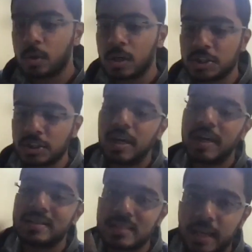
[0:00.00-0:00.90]
rotation,
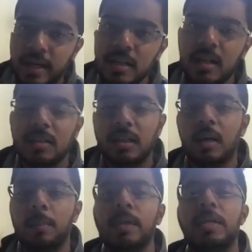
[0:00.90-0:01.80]
and second, the
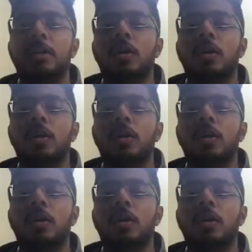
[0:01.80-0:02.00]
number did